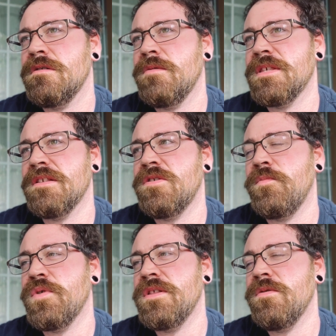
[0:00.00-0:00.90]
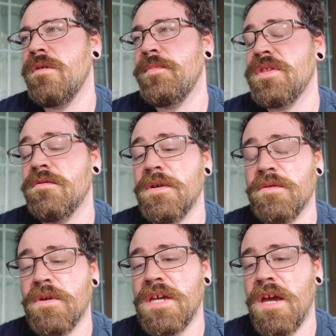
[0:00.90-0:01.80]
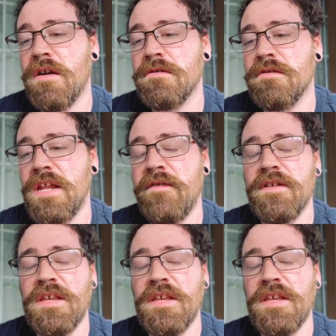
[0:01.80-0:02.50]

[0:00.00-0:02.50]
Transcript: wasn't super into it, but there was one character that every